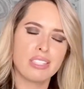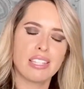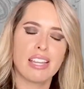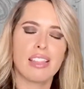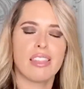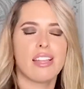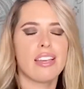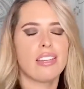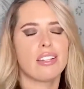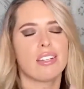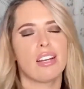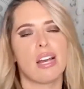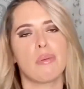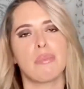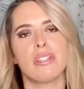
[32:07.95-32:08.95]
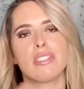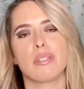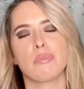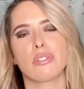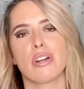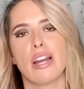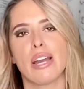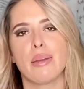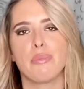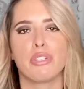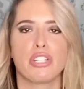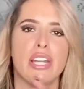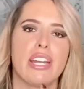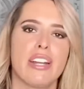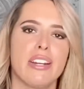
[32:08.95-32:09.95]
hit like, comment, subscribe,
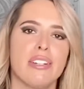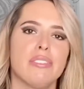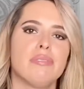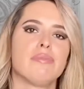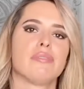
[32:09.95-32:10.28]
share.